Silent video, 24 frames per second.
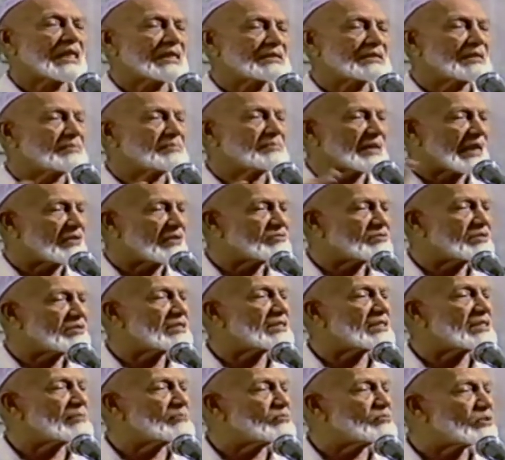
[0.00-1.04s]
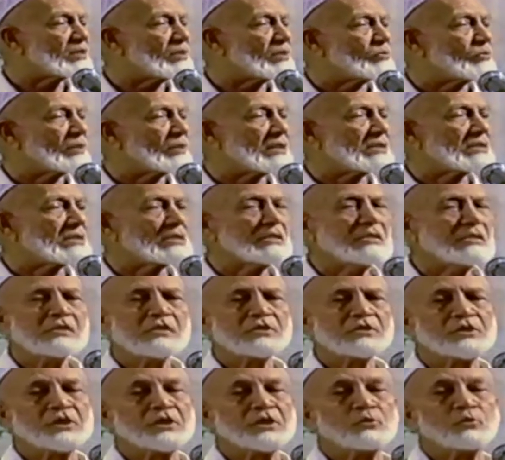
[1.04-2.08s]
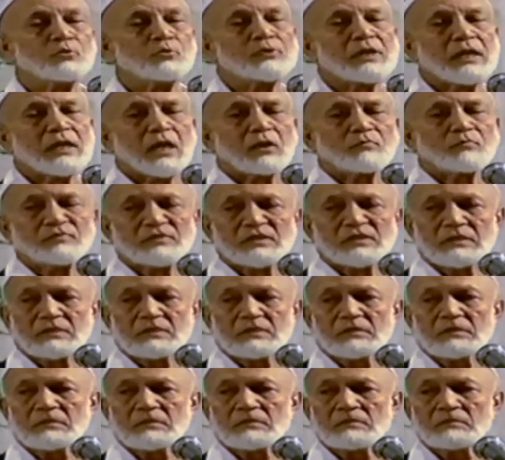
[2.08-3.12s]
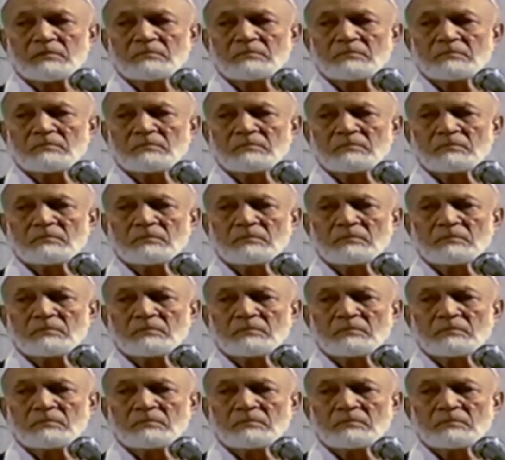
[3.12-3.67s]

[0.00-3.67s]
There are some countries in the Muslim world, they don't allow visitors.